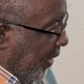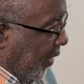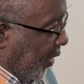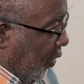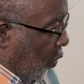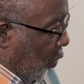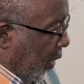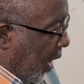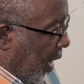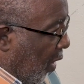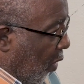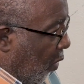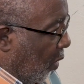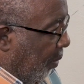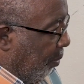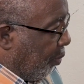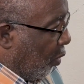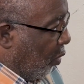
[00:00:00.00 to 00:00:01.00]
the student
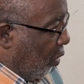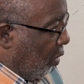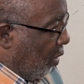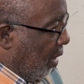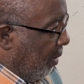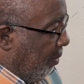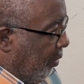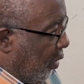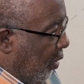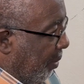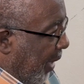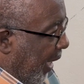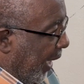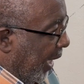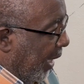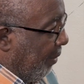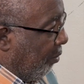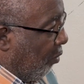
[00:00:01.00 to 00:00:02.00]
loan program to make
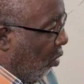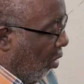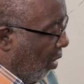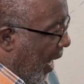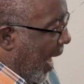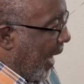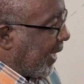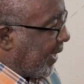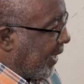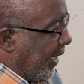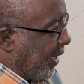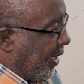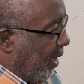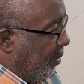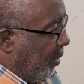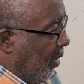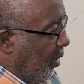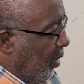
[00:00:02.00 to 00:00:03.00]
it more
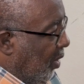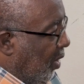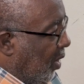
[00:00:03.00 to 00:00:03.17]
accessible.